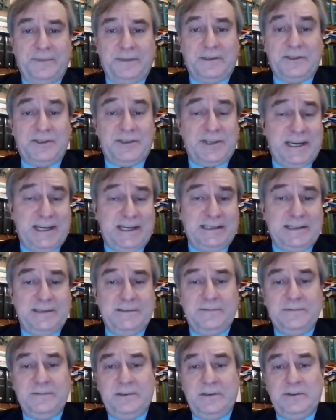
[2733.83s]

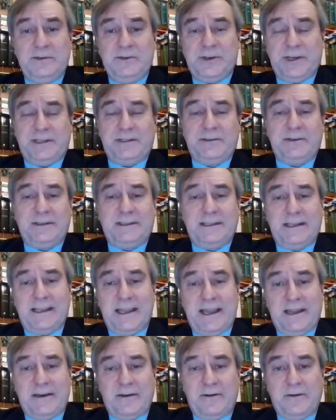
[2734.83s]
CID, Centro
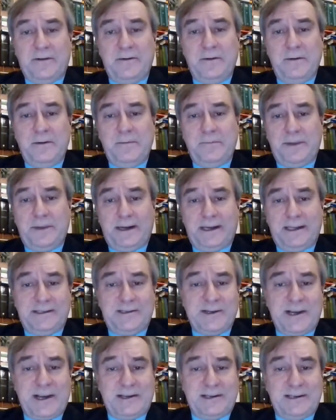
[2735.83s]
Italiano per
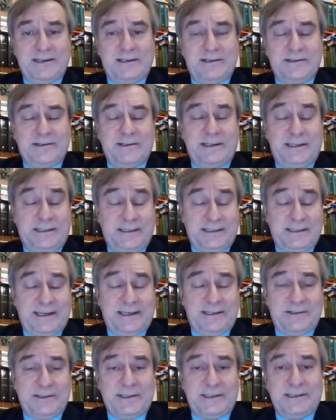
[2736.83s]

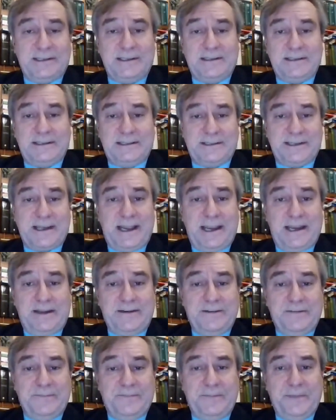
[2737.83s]
l'Intelligent Design.
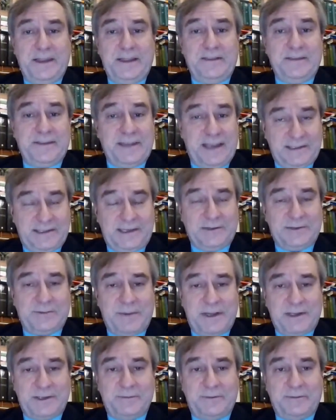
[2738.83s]
Thank you so
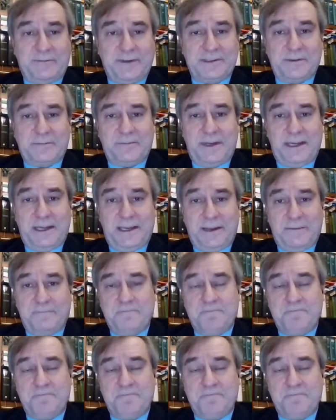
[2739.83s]
much, Professor Behe.